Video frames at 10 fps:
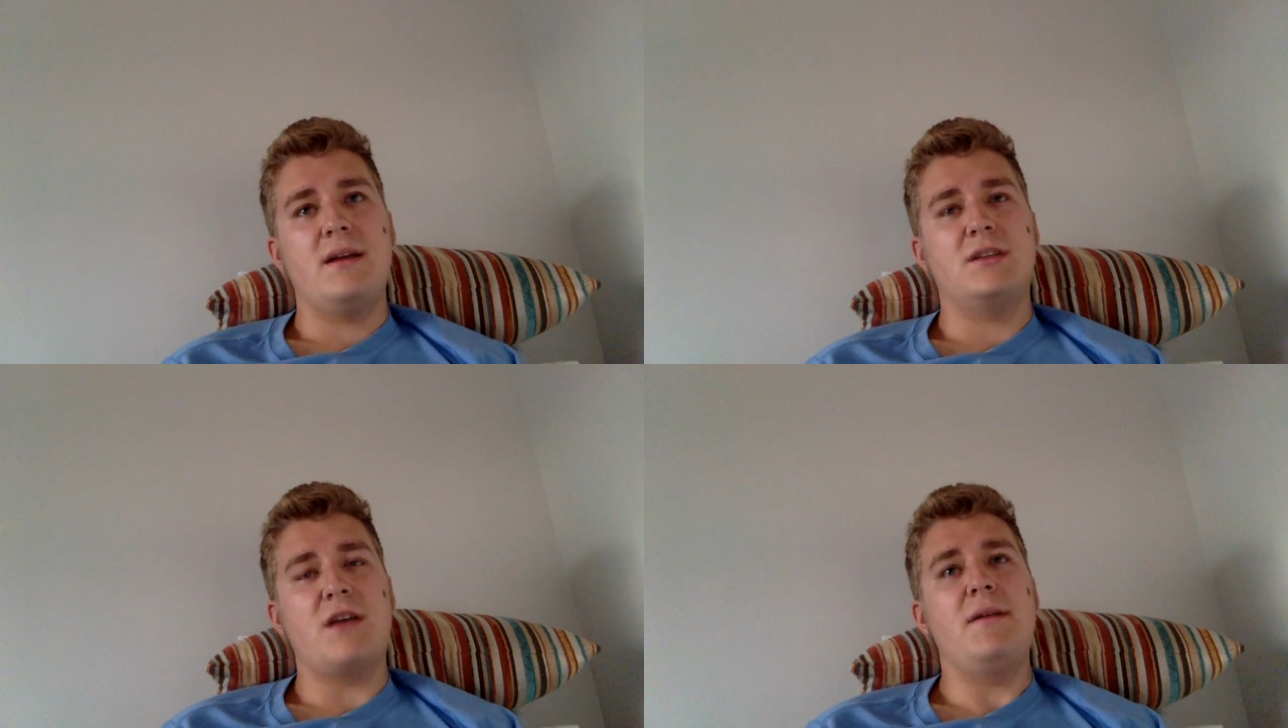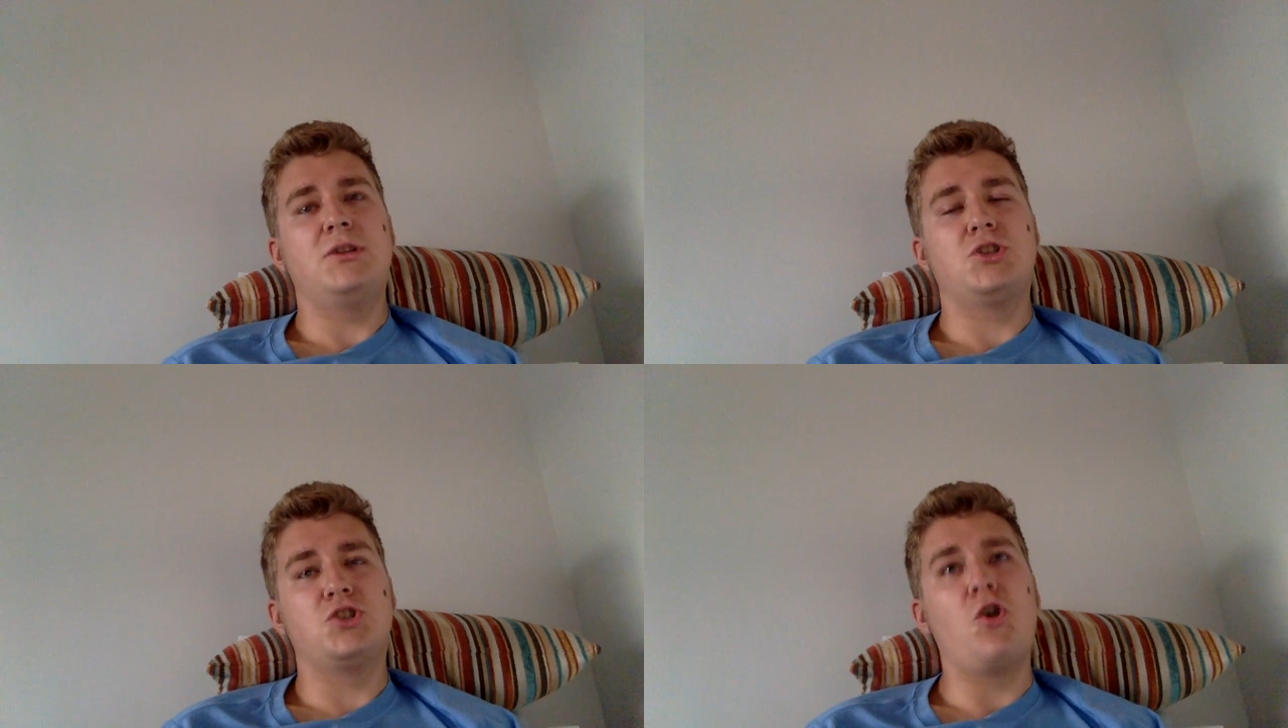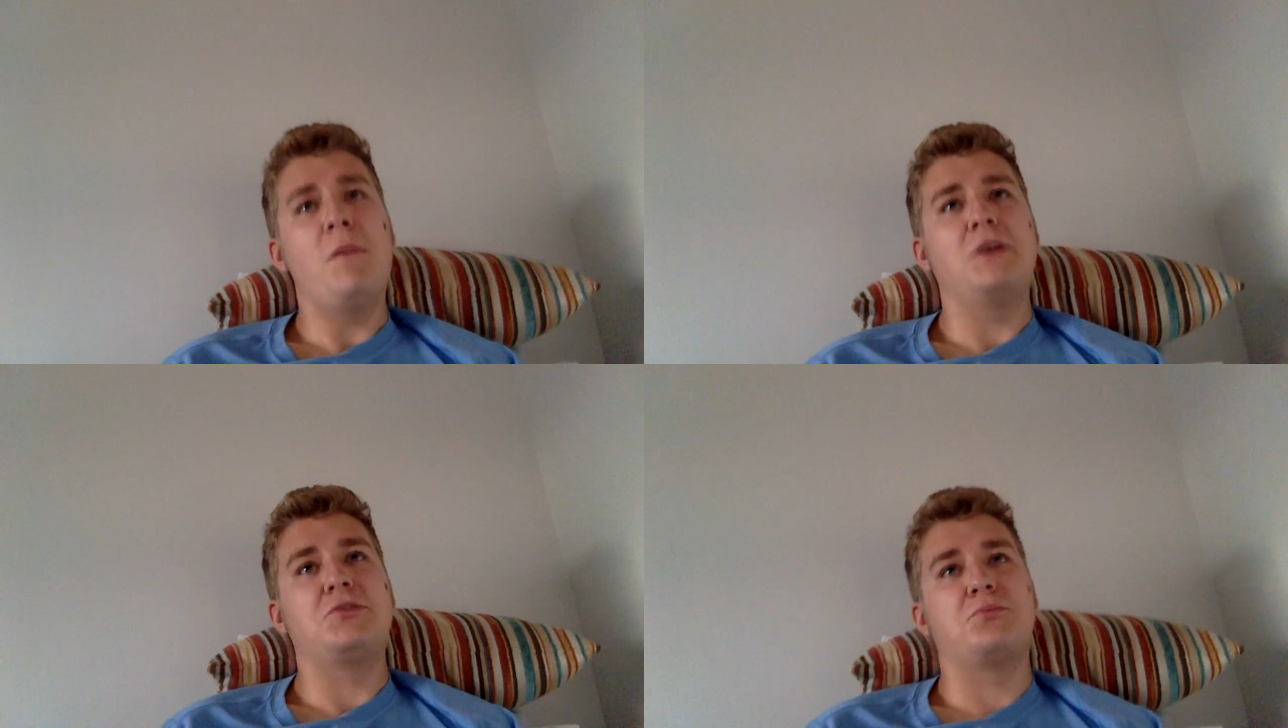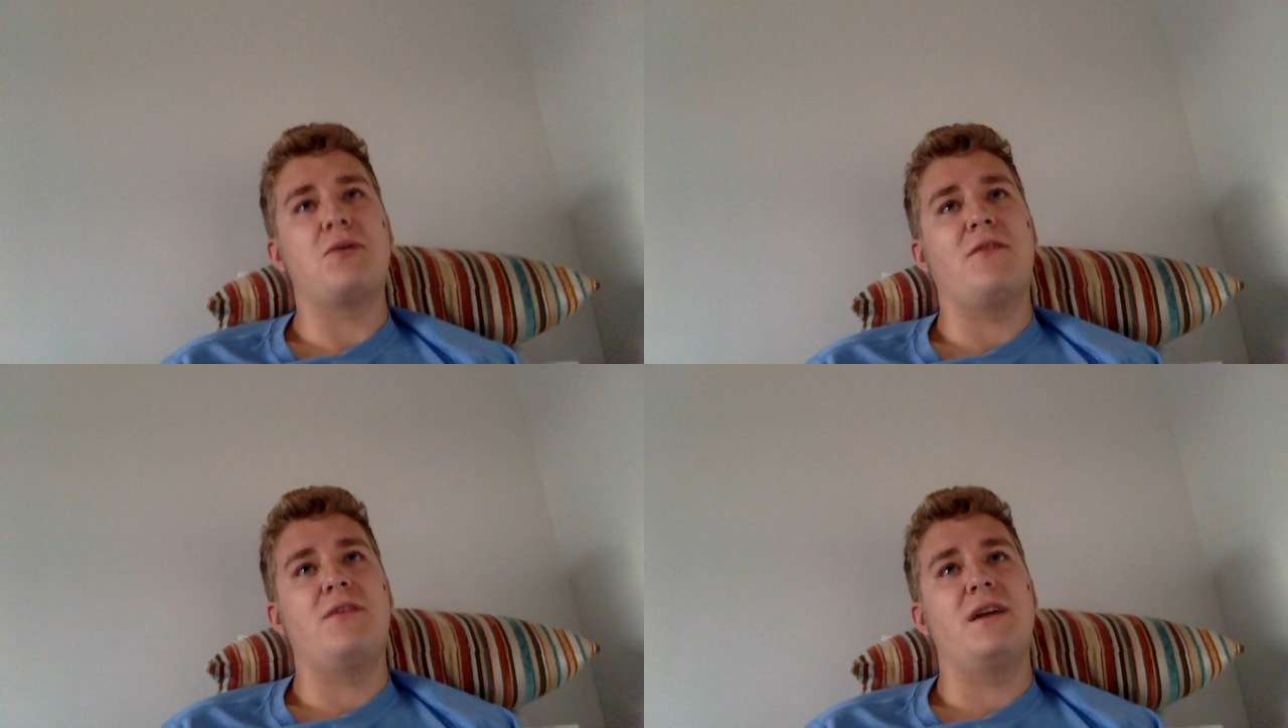So I made so much
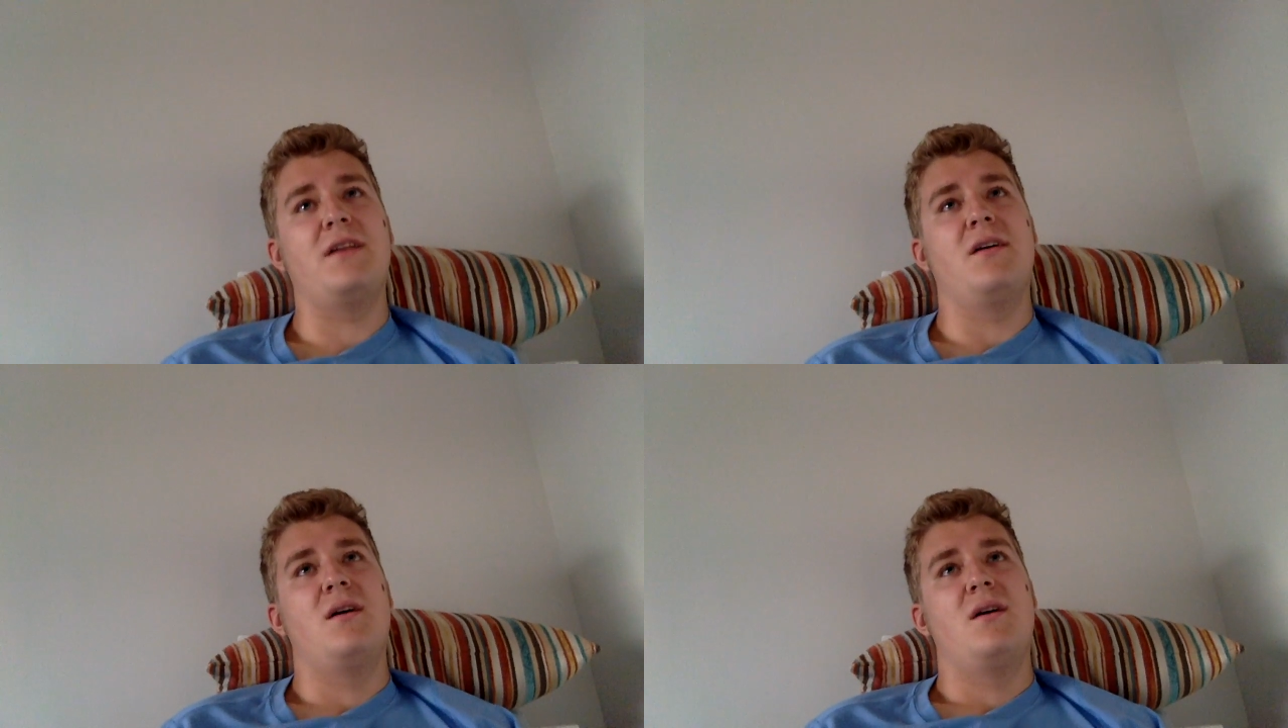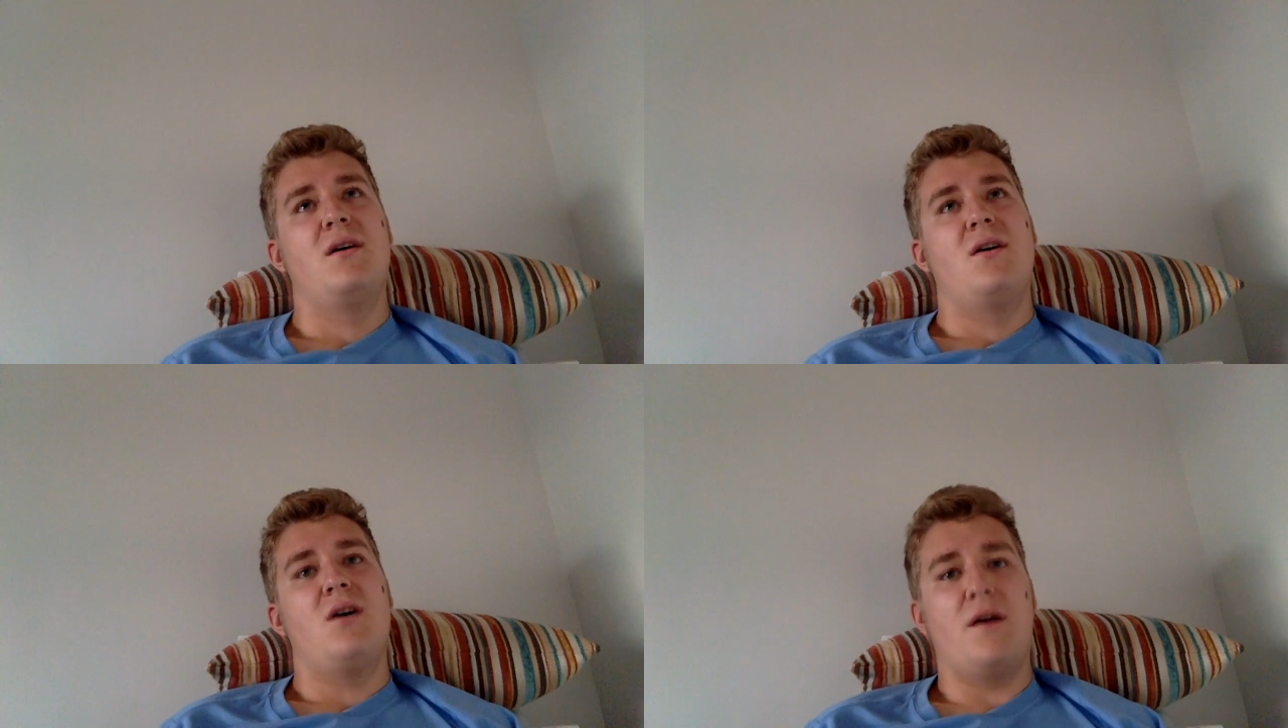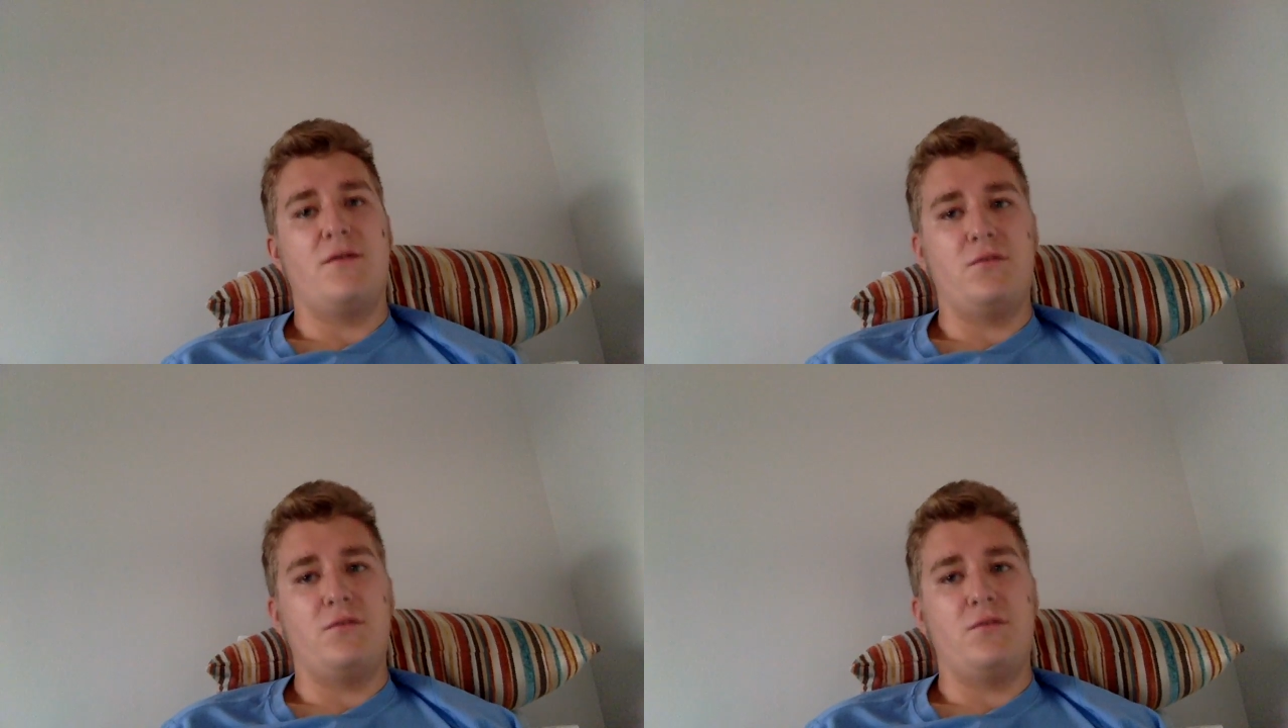profit off